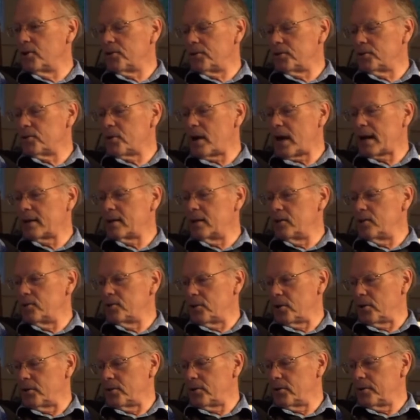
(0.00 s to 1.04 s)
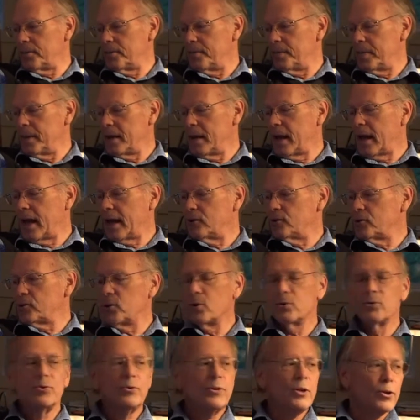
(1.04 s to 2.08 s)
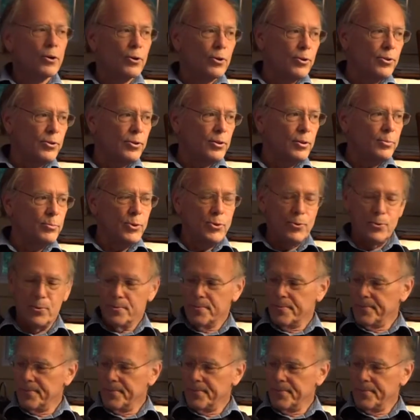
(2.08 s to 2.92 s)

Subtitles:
attract each other, and so do the earth and the moon.